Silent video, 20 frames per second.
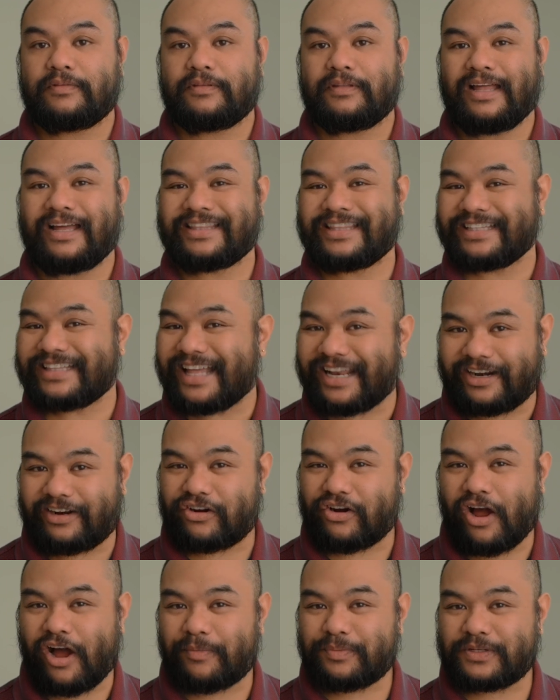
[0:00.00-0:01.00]
I think that
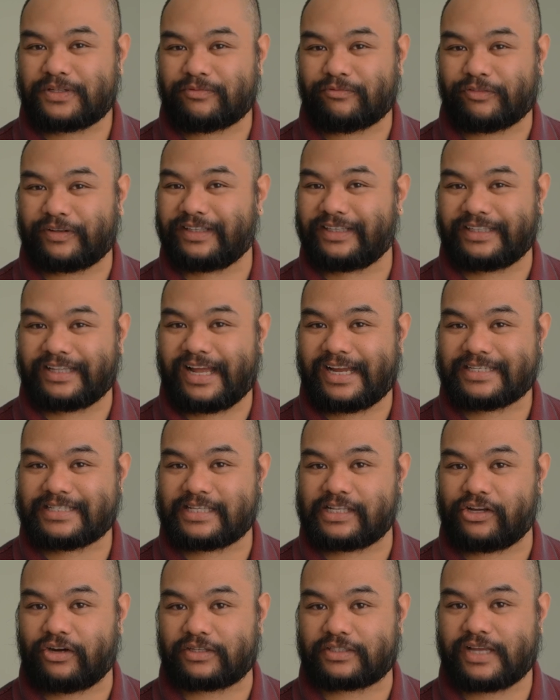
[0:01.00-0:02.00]
option really lies in
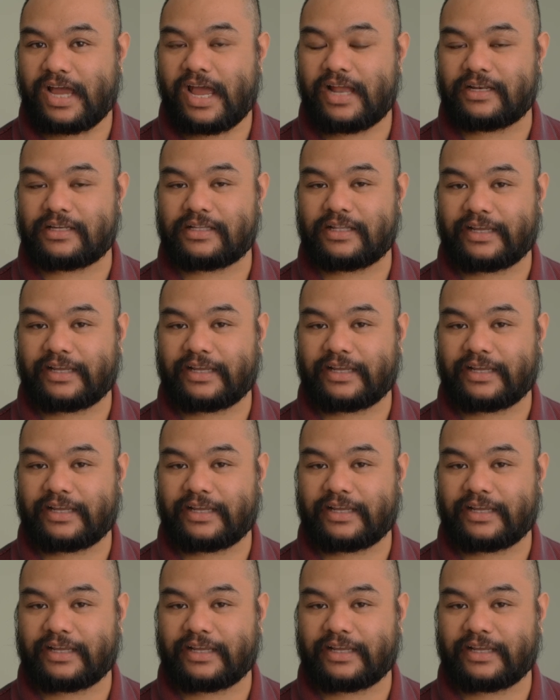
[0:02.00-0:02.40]
the R10.